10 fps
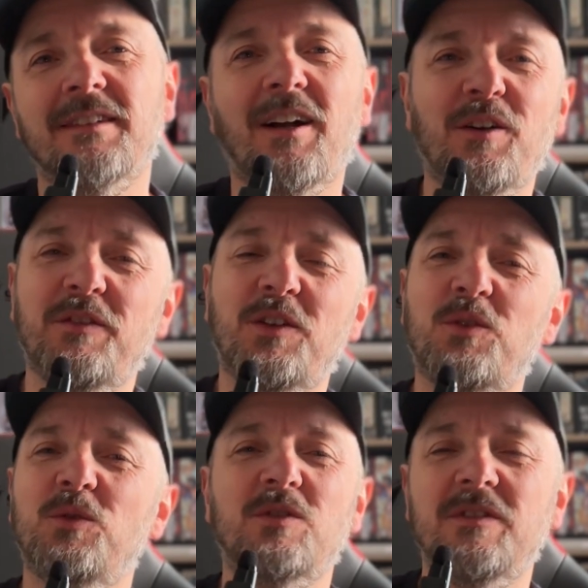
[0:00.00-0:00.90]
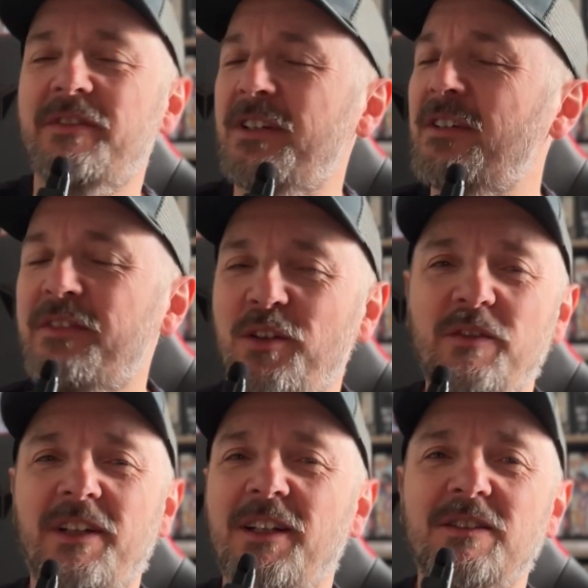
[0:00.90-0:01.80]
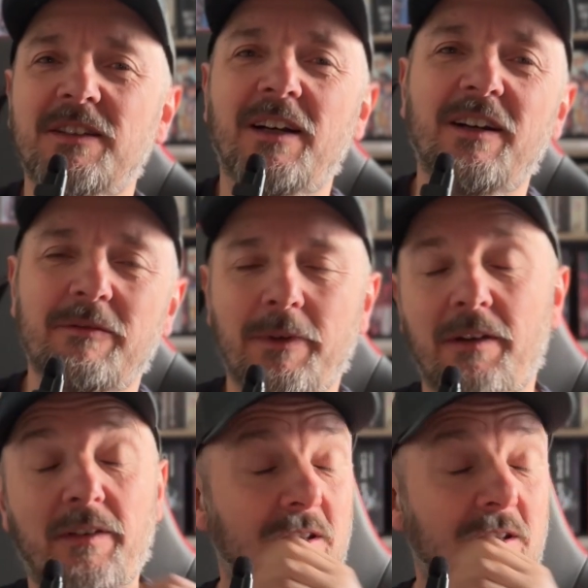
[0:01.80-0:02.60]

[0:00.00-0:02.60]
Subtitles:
over the course of the few videos that I have made for